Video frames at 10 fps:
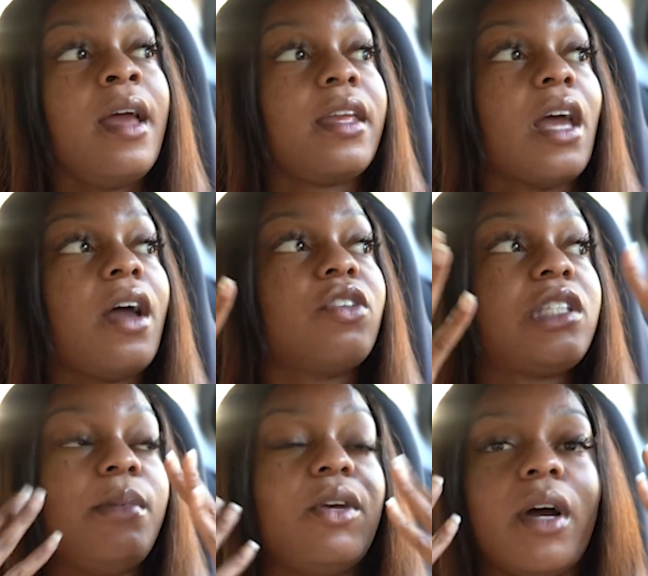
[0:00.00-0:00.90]
Yeah, I used
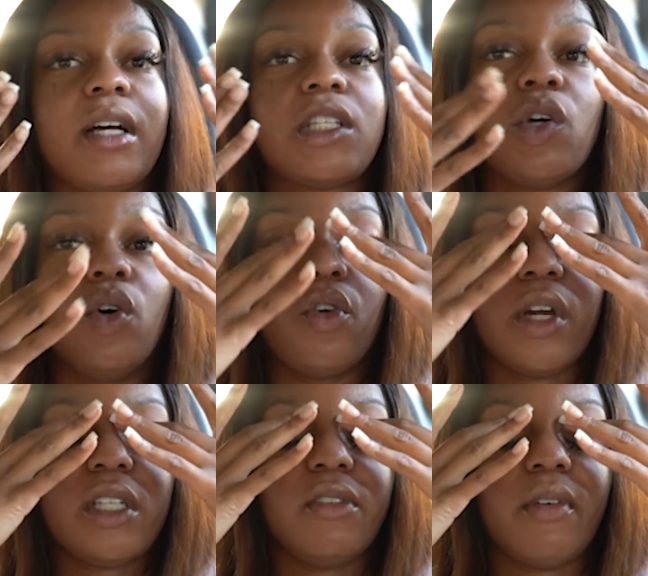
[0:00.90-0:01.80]
to be crying so
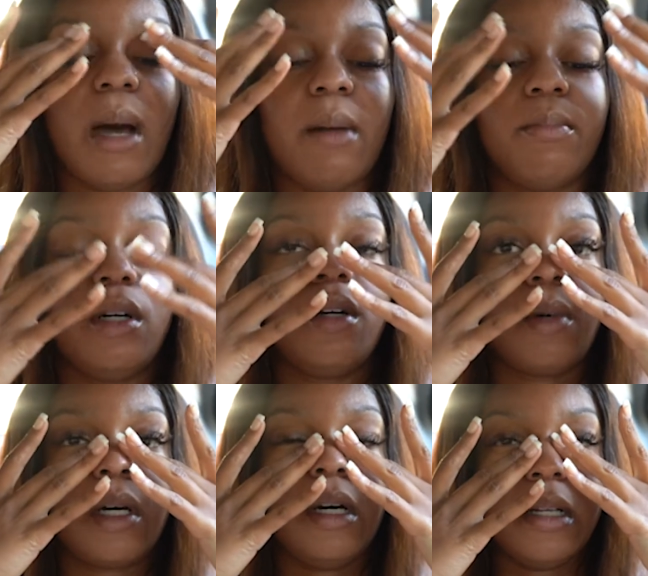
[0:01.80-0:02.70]
aggressive in my bunk
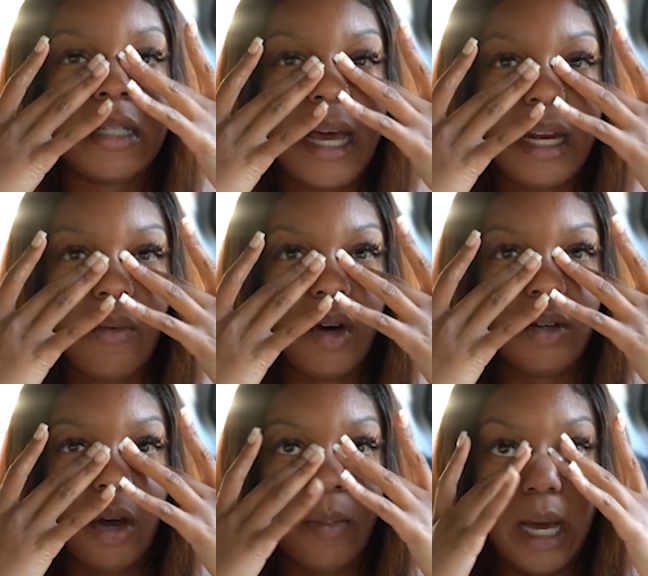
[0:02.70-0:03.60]
because I didn't want
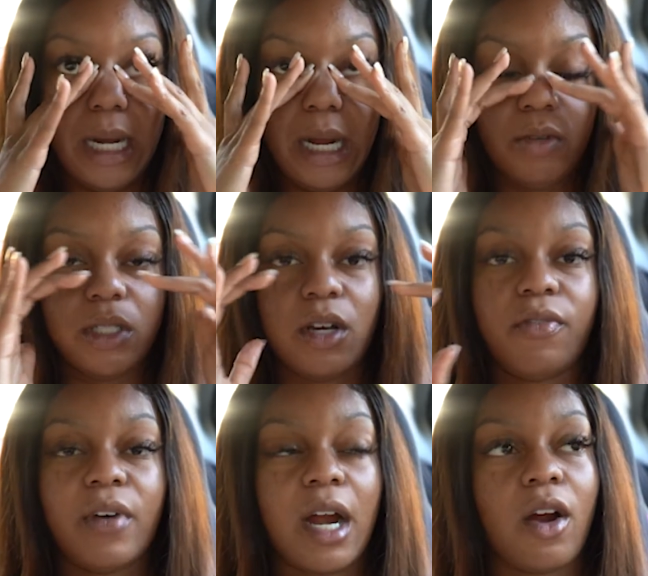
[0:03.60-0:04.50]
nobody that was on
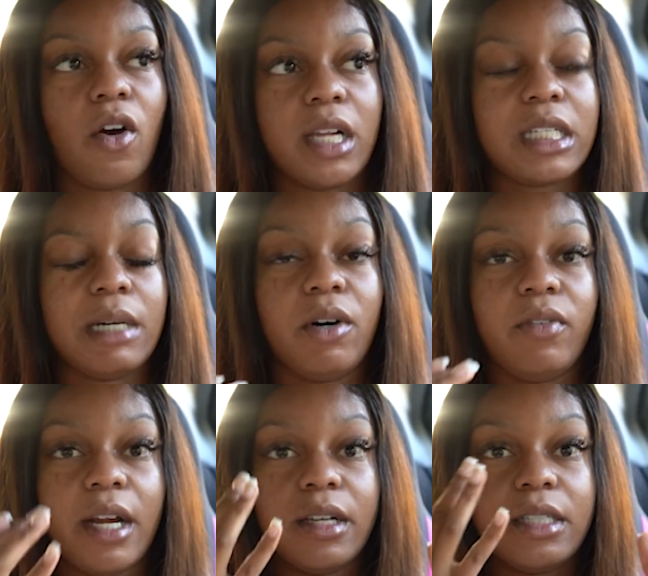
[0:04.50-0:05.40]
fire guard to come
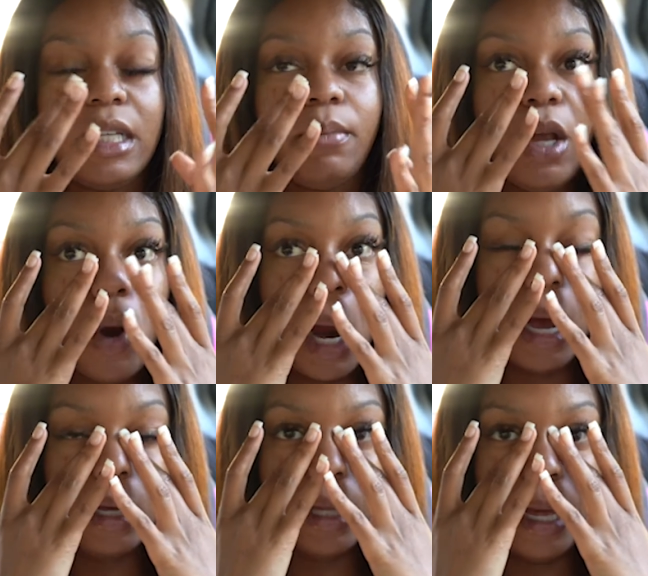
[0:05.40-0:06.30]
over there and see me crying.